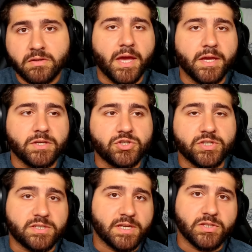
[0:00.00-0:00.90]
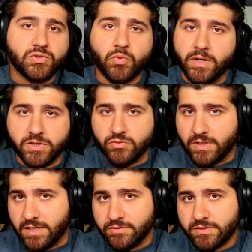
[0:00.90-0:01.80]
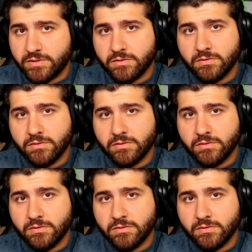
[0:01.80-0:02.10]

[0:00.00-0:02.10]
and she said $22.